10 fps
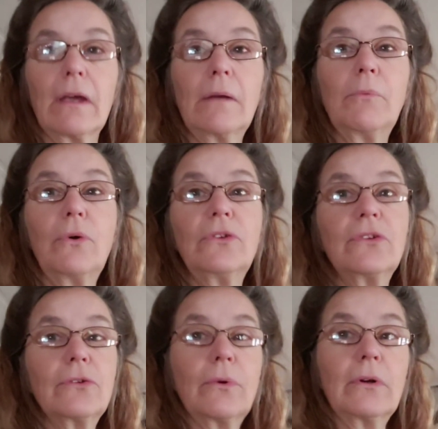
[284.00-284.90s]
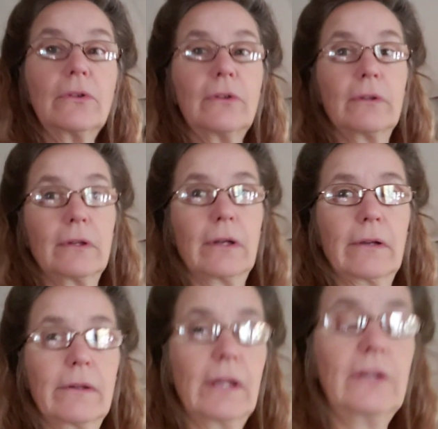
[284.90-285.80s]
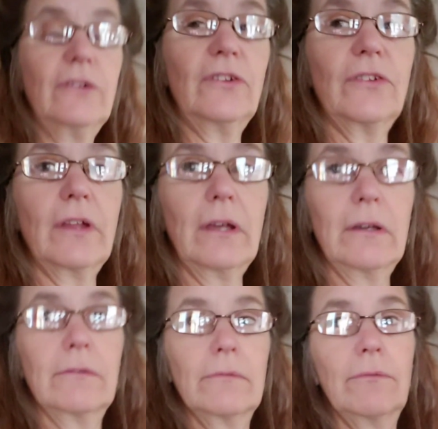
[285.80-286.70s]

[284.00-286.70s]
Hey boys and squirrels. Just uh